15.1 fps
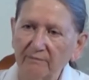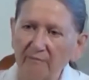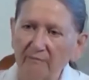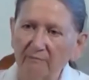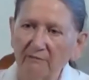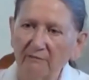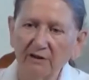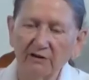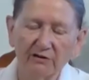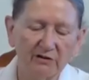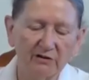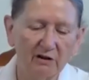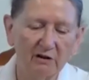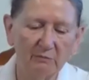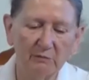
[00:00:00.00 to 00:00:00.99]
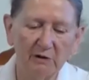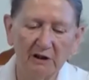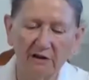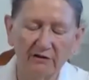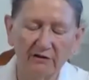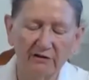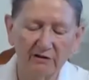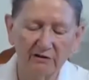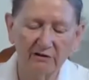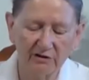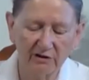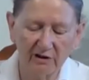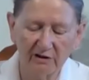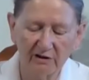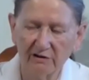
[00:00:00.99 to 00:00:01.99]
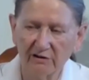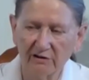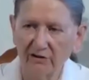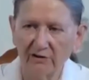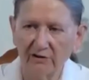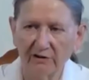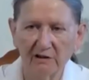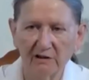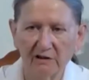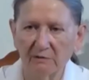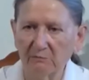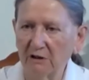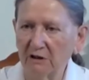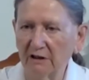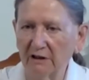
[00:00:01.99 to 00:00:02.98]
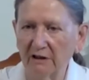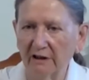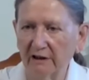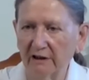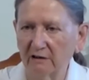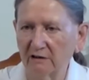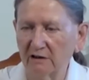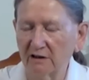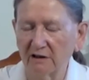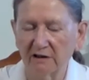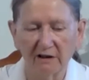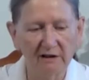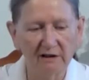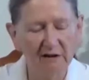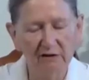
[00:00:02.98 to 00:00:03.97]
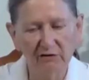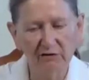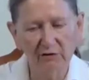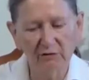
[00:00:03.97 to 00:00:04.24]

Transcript: because karma and sanskaras are intimately linked. And then there's your